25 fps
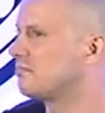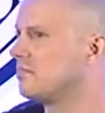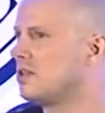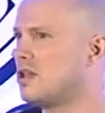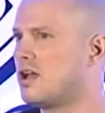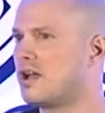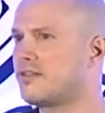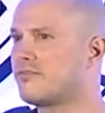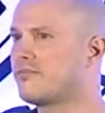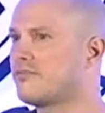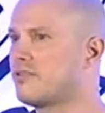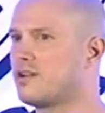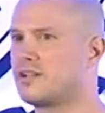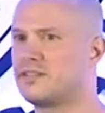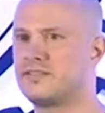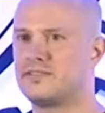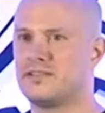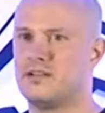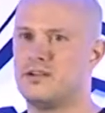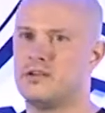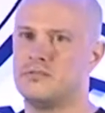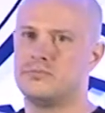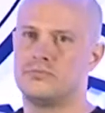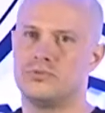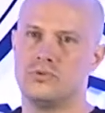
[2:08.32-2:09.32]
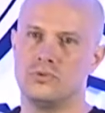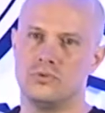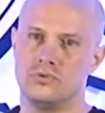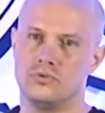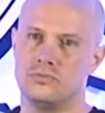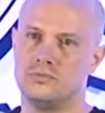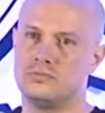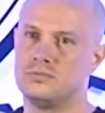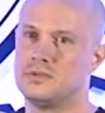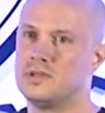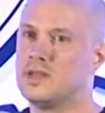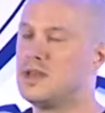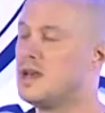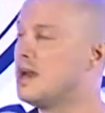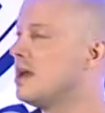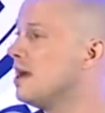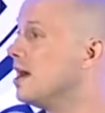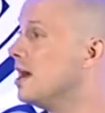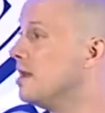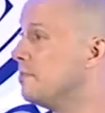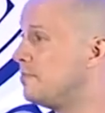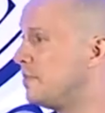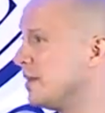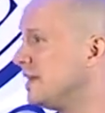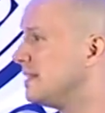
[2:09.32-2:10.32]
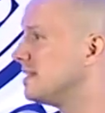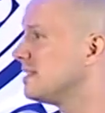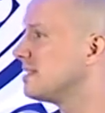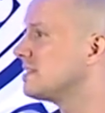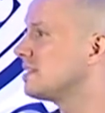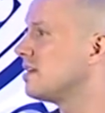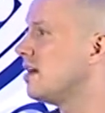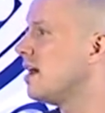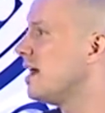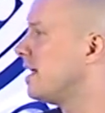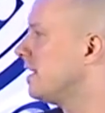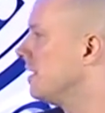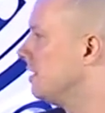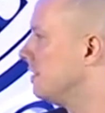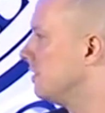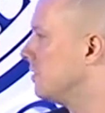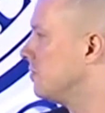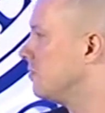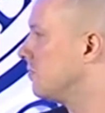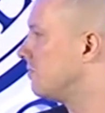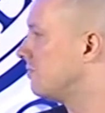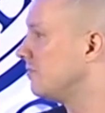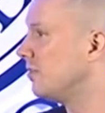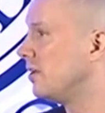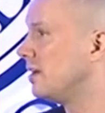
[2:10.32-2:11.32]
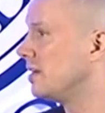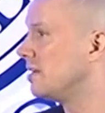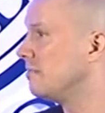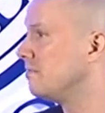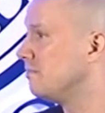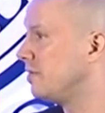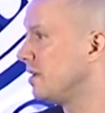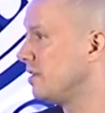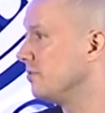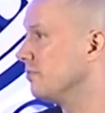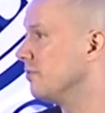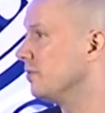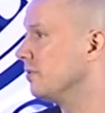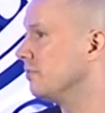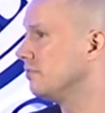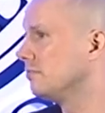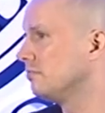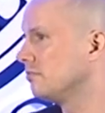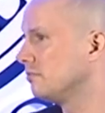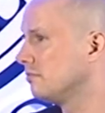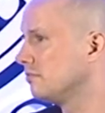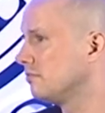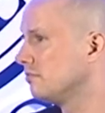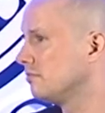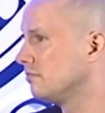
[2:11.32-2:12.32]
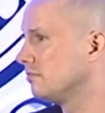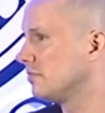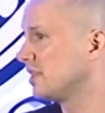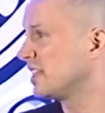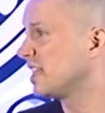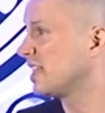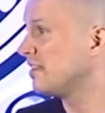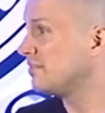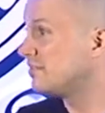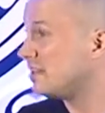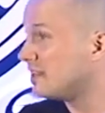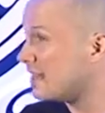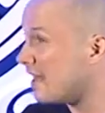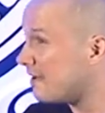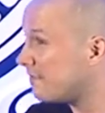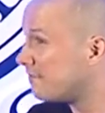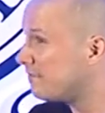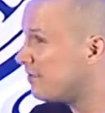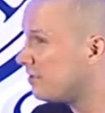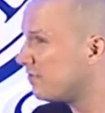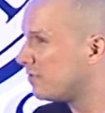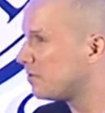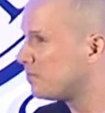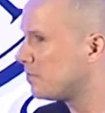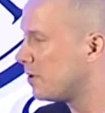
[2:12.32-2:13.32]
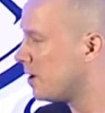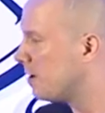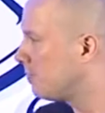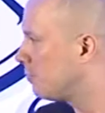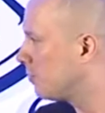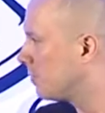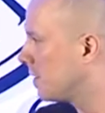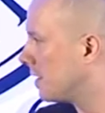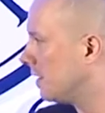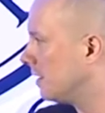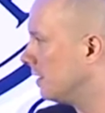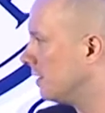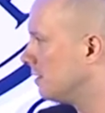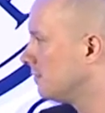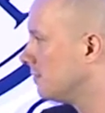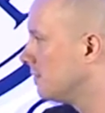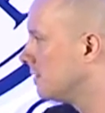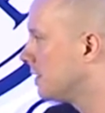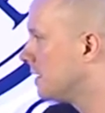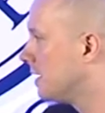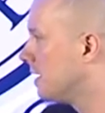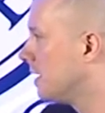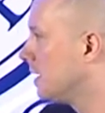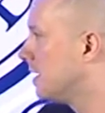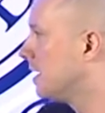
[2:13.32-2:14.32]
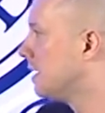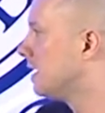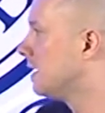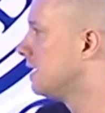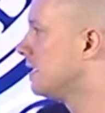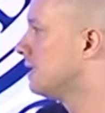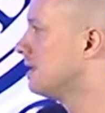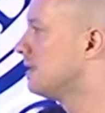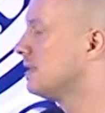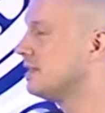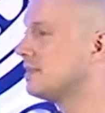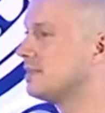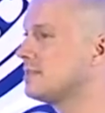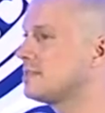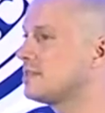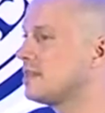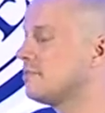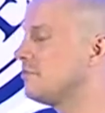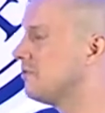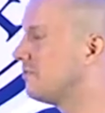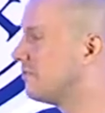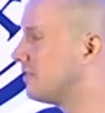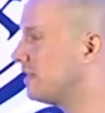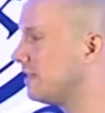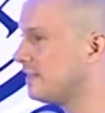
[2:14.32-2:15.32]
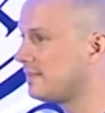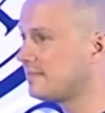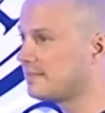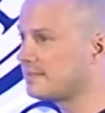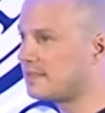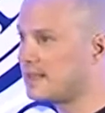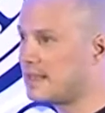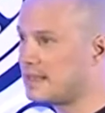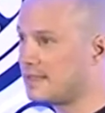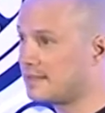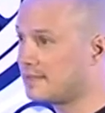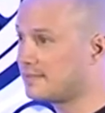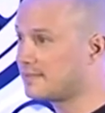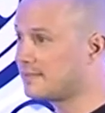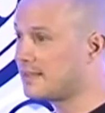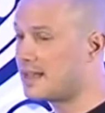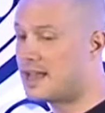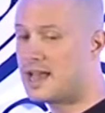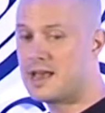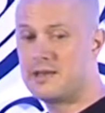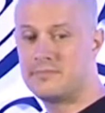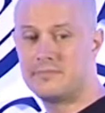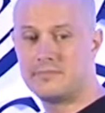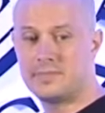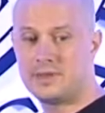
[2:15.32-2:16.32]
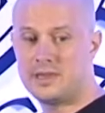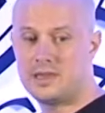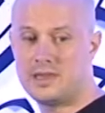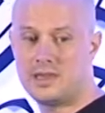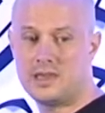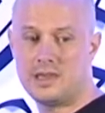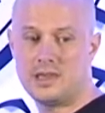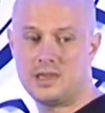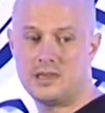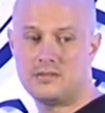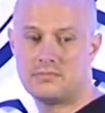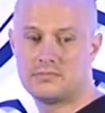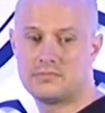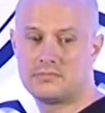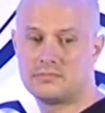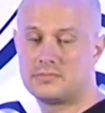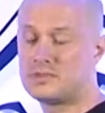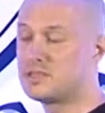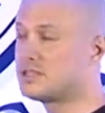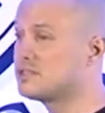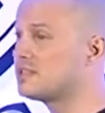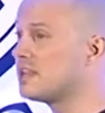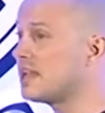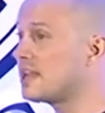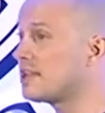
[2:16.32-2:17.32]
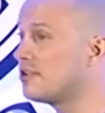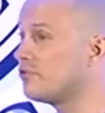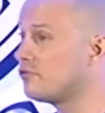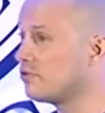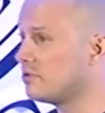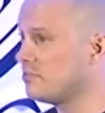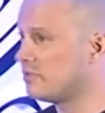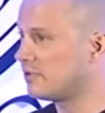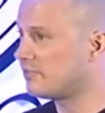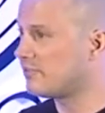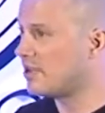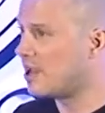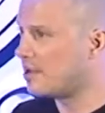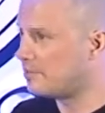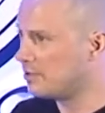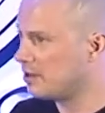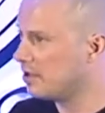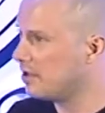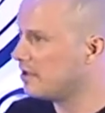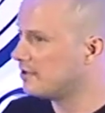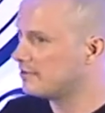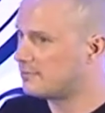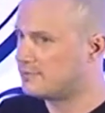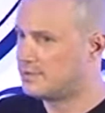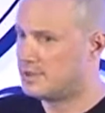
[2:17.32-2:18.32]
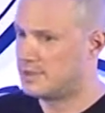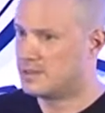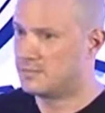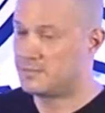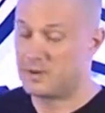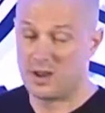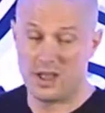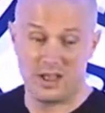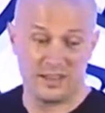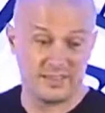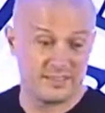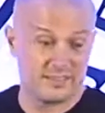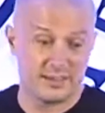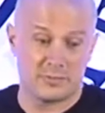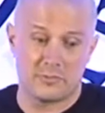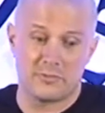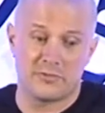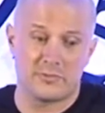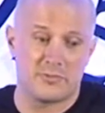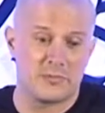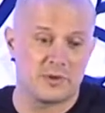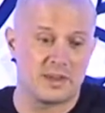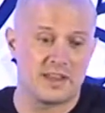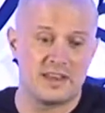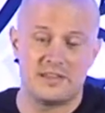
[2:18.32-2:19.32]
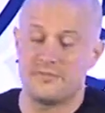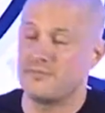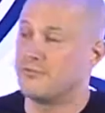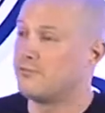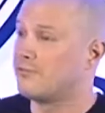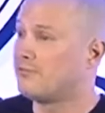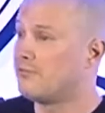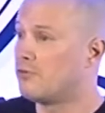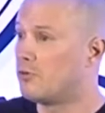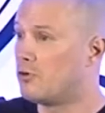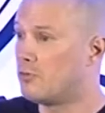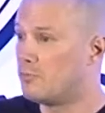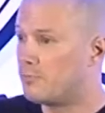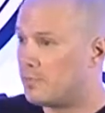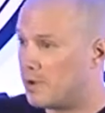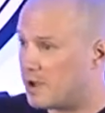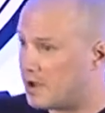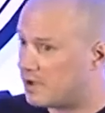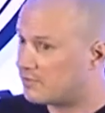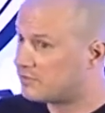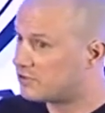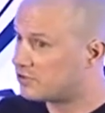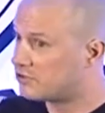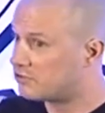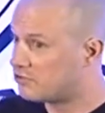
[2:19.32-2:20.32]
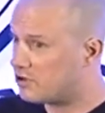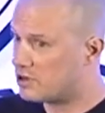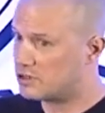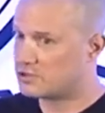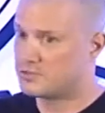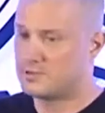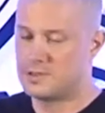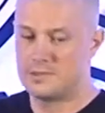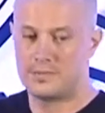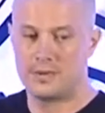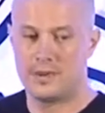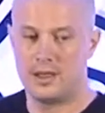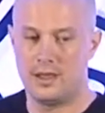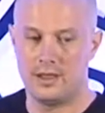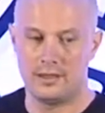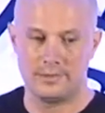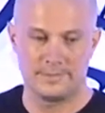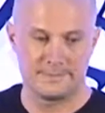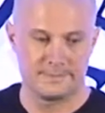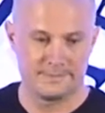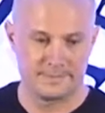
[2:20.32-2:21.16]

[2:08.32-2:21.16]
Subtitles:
like, for example, beta-cyanin that you'll find in beetroot, that gives it that vivid purple colour. Some of these things can be secondary metabolites within the plant. Some of them can even form part of the structure of the plant.